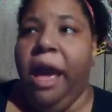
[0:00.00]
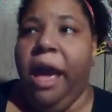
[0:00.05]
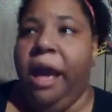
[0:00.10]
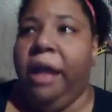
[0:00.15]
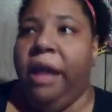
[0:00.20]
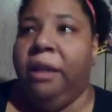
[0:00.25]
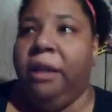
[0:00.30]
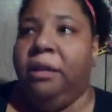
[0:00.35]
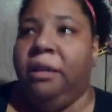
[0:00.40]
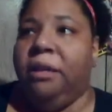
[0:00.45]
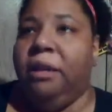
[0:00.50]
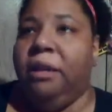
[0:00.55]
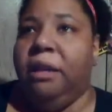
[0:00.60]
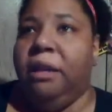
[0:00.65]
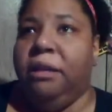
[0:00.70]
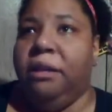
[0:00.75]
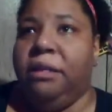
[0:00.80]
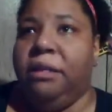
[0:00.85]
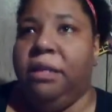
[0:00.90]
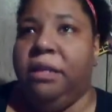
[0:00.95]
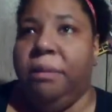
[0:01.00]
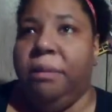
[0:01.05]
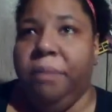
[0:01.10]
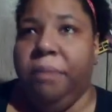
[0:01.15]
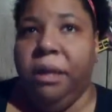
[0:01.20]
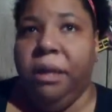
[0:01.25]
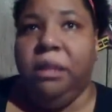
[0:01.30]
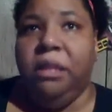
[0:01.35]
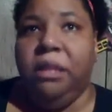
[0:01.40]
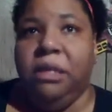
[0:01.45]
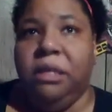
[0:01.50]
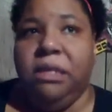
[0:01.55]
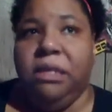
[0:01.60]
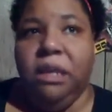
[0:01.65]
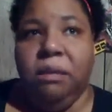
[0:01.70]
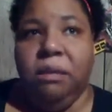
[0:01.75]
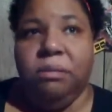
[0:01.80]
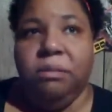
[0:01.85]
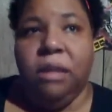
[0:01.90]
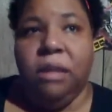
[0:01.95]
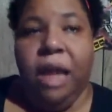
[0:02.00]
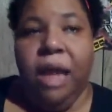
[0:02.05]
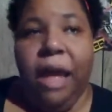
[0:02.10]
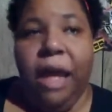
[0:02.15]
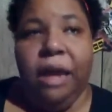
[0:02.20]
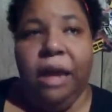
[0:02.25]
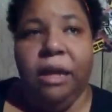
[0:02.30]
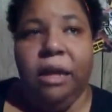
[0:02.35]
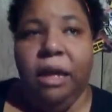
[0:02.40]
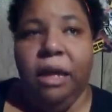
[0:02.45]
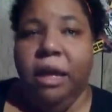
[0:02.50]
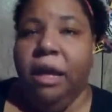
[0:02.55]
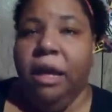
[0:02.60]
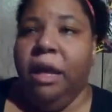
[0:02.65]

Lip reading: And to me, this seems like